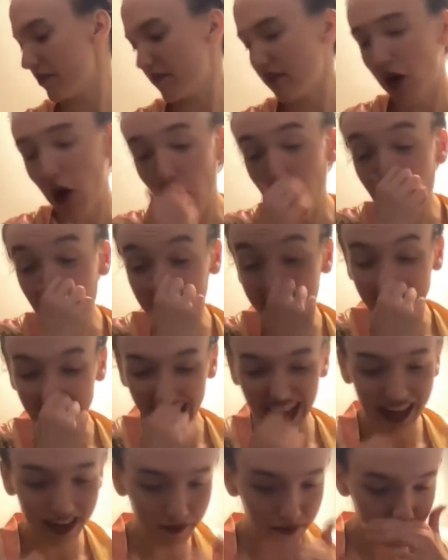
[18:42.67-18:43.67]
oh my god
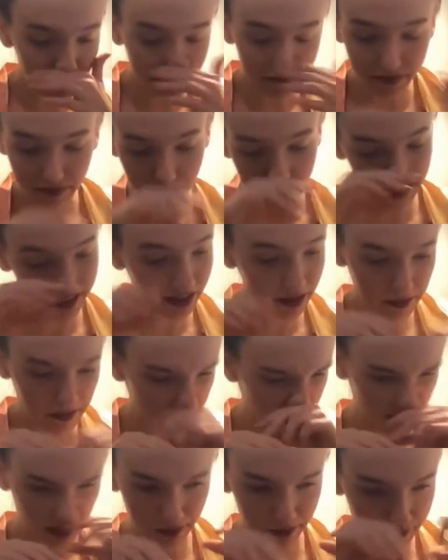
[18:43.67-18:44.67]
I I seem
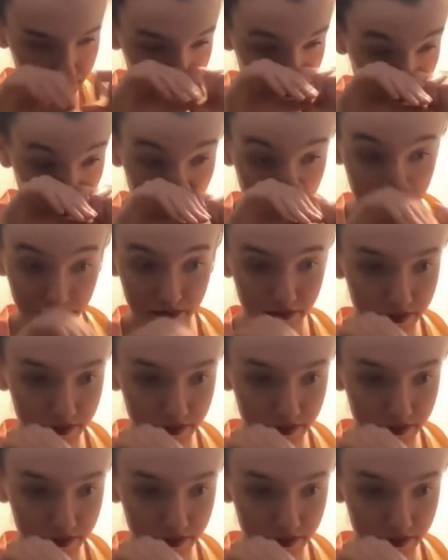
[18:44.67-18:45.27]
like I'm like